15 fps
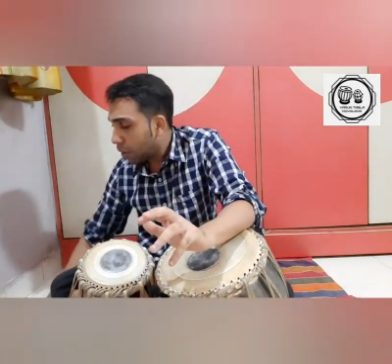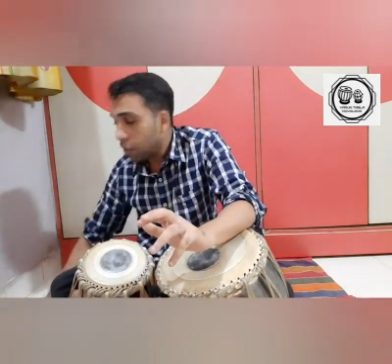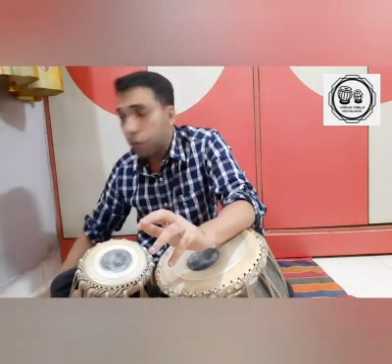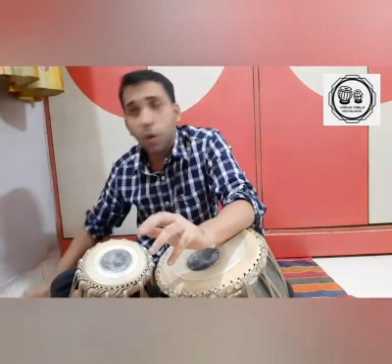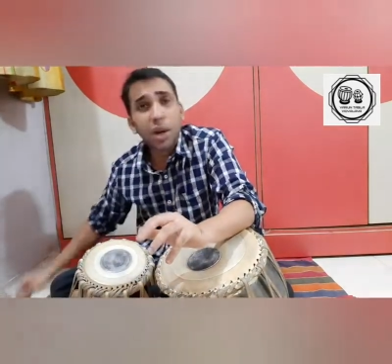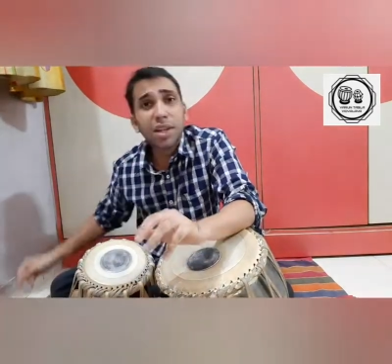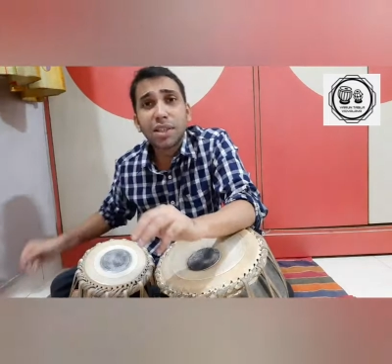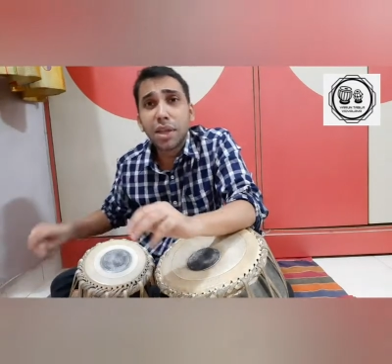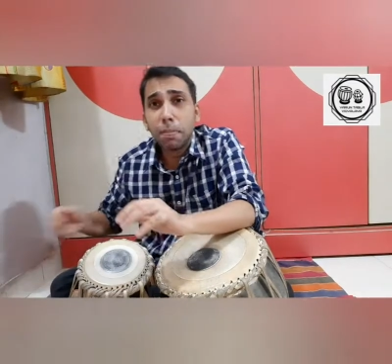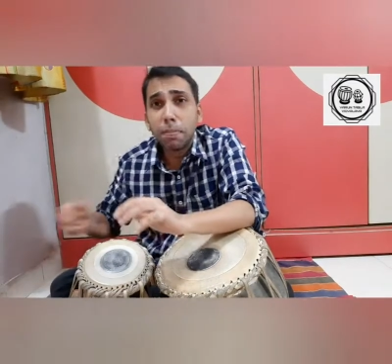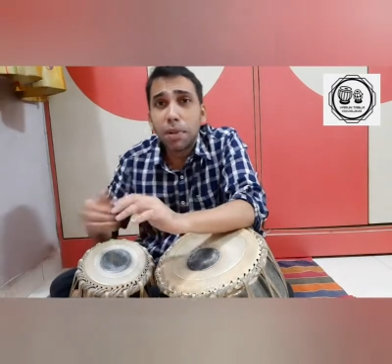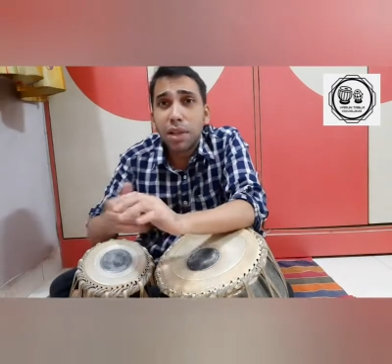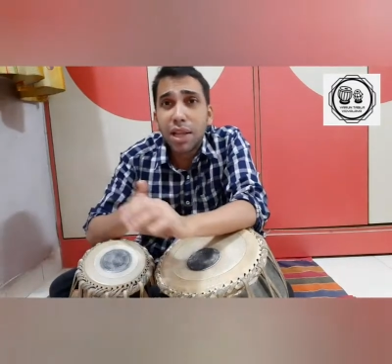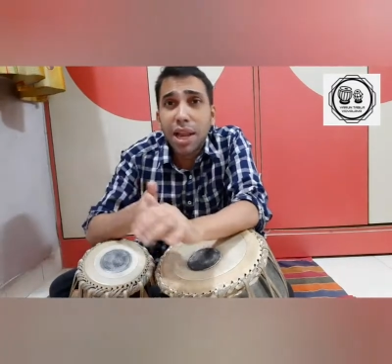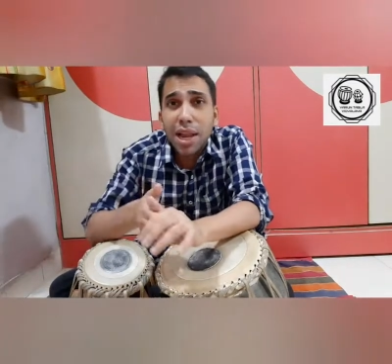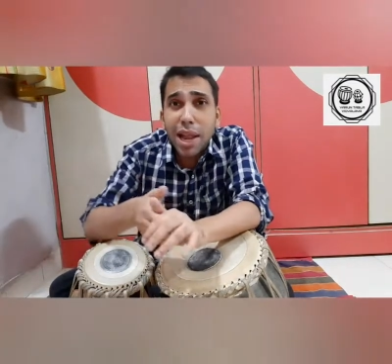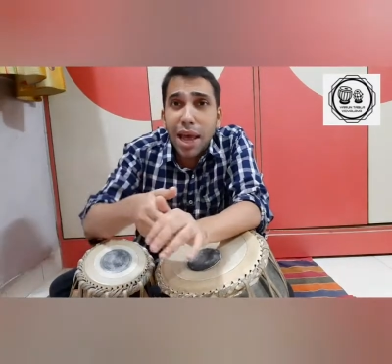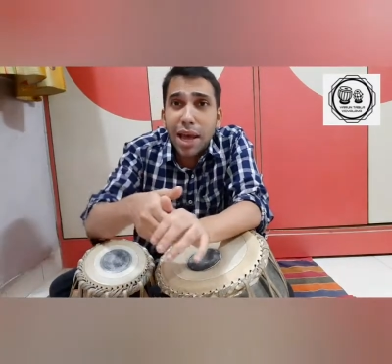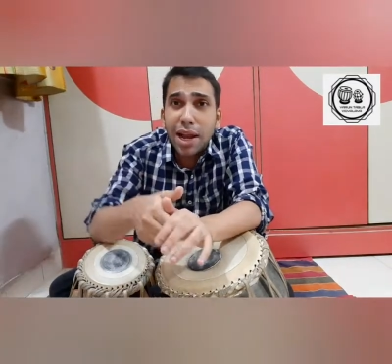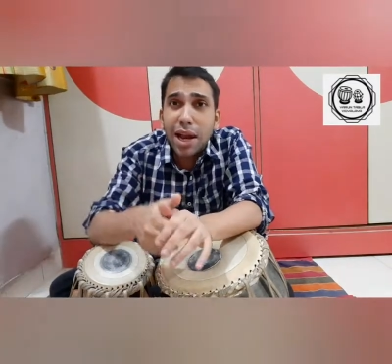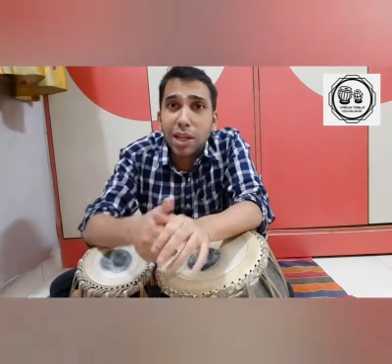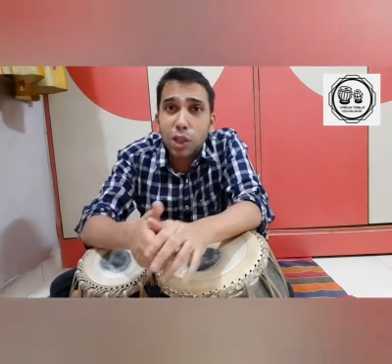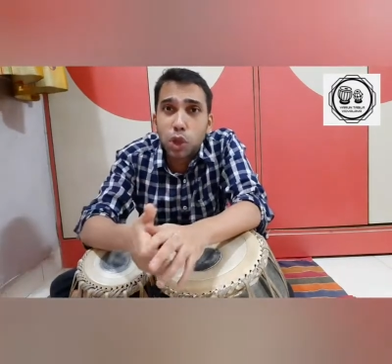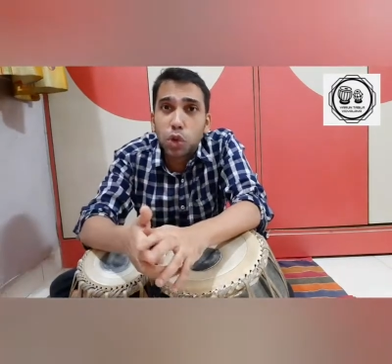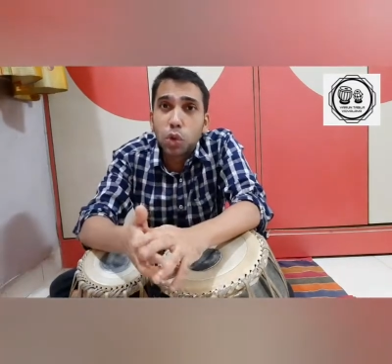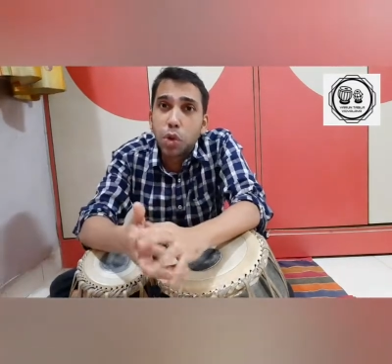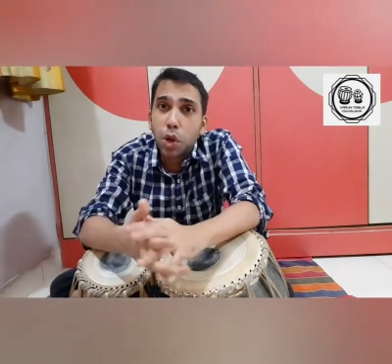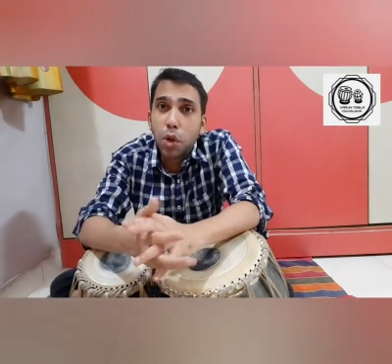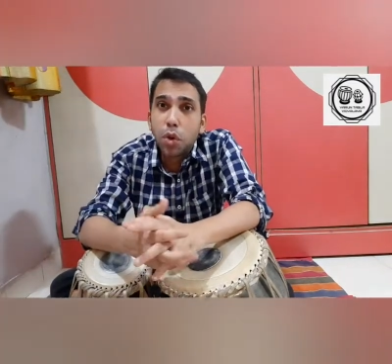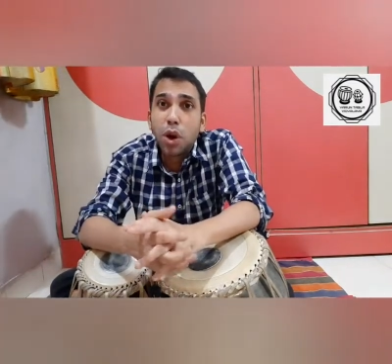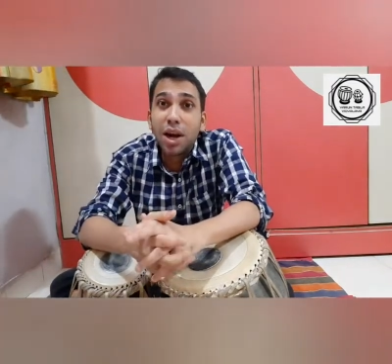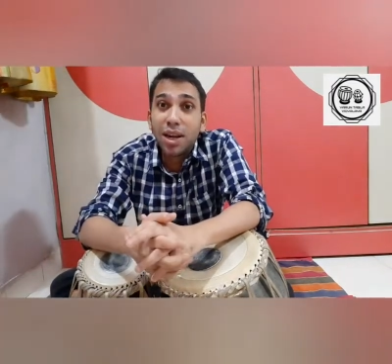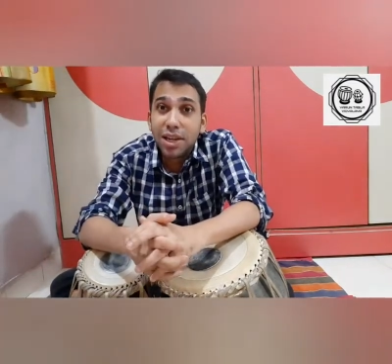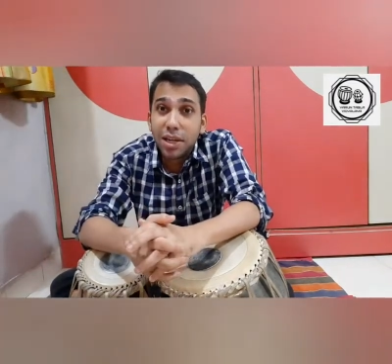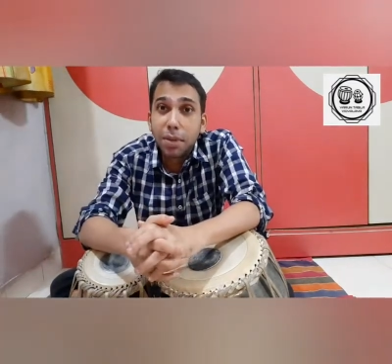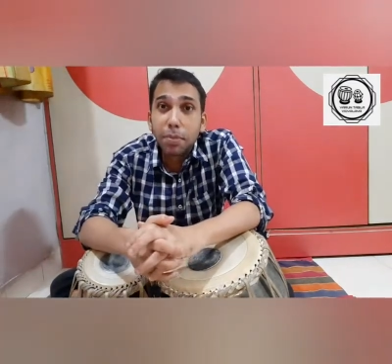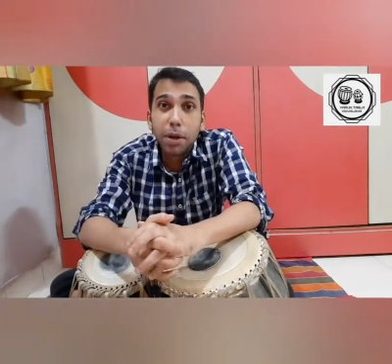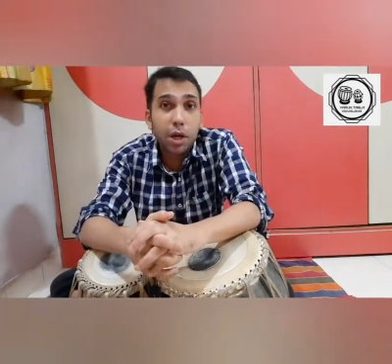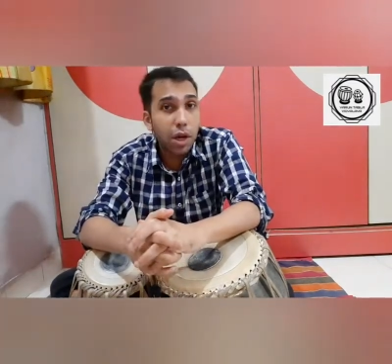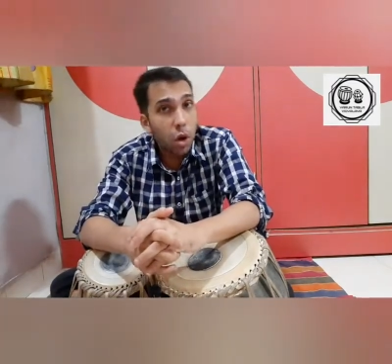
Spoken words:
For example, the Lehra Studio Ultimate